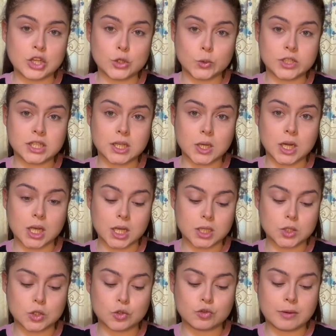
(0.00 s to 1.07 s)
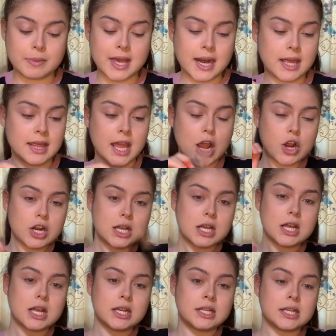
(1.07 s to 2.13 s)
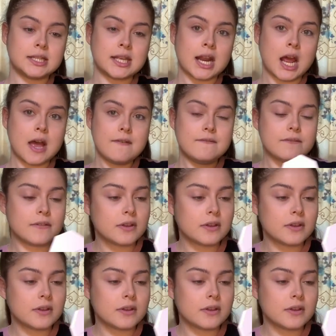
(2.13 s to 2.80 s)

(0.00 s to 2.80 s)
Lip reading: So we're just gonna rub that in there and dust that off.